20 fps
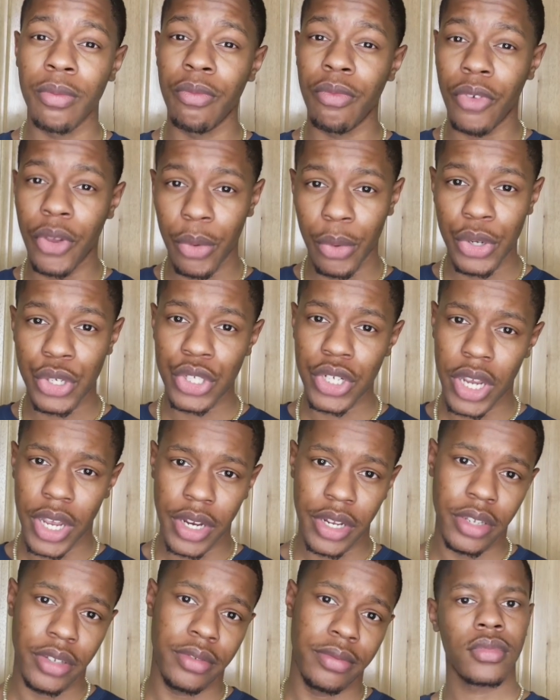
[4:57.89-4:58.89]
very
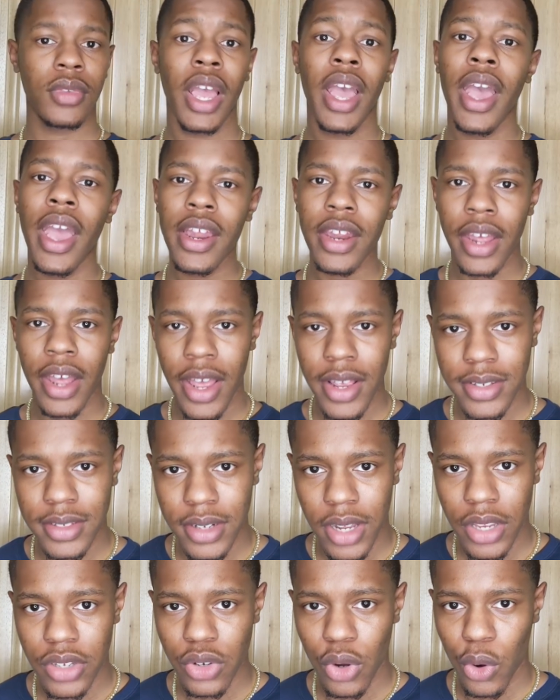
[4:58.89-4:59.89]
shiny. And it has
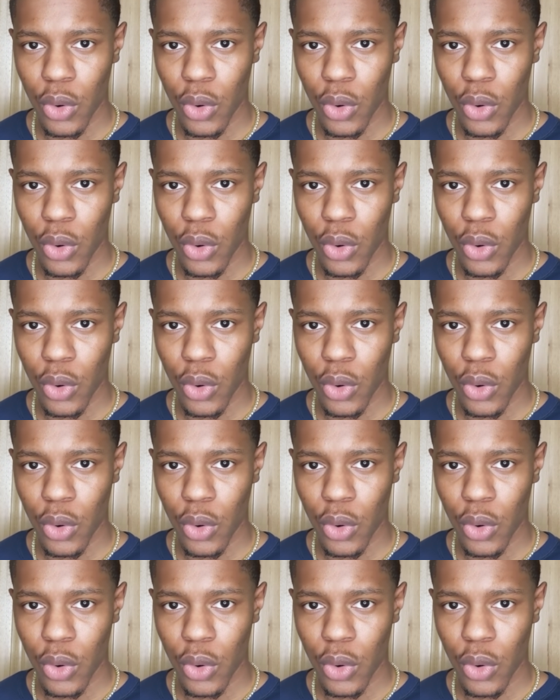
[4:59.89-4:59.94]
nice